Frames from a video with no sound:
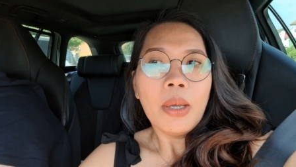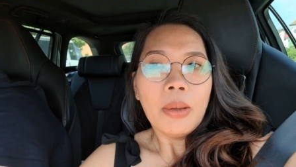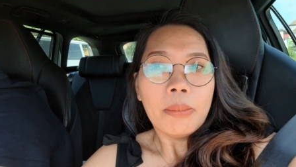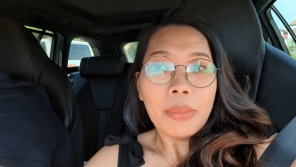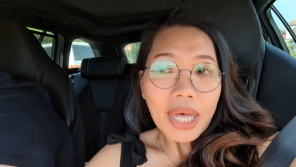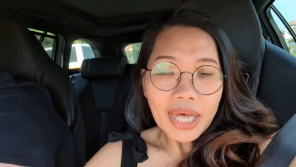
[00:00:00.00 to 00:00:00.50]

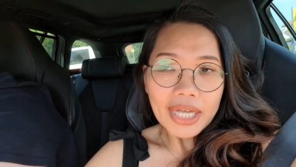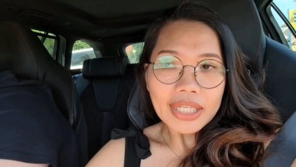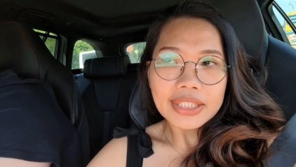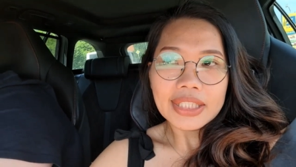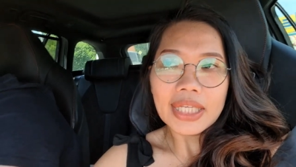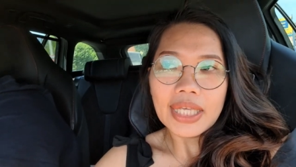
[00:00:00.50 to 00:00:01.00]

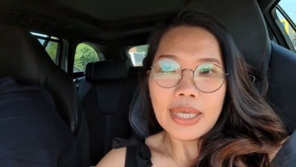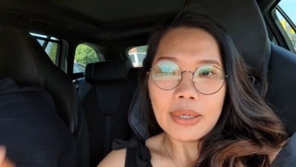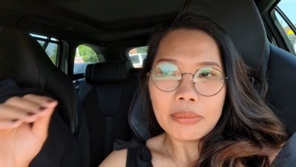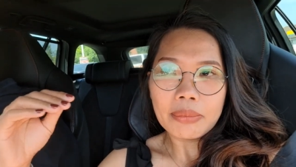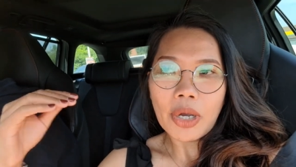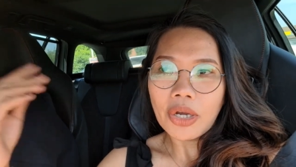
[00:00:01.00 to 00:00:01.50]
but
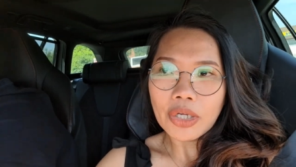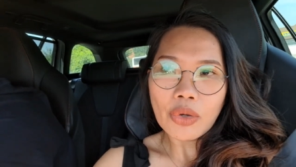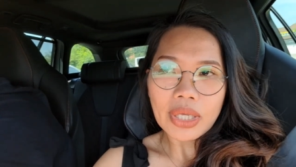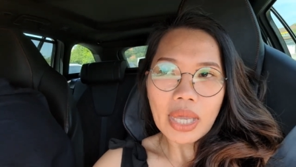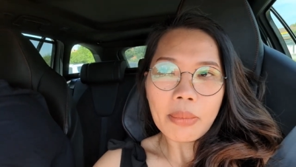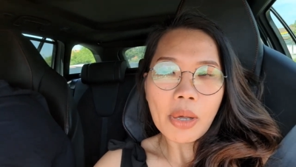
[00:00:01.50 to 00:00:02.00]
um,
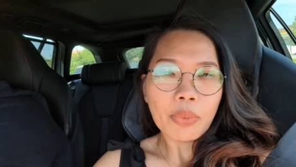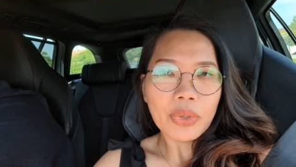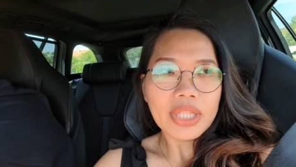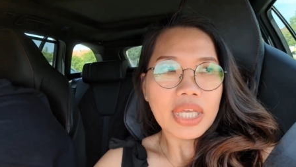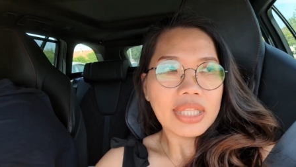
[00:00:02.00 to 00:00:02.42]
Marco came up with